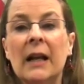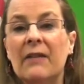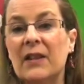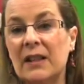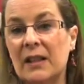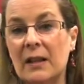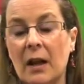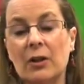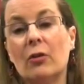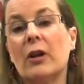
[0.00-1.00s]
If this is
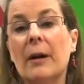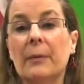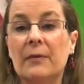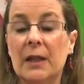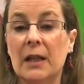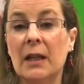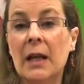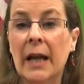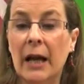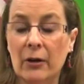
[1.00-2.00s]
not your cup of tea,
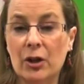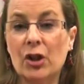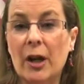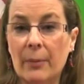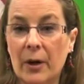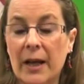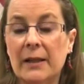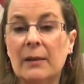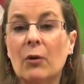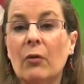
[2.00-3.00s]
Aaron Shepard
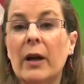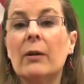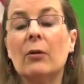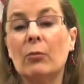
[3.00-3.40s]
has some great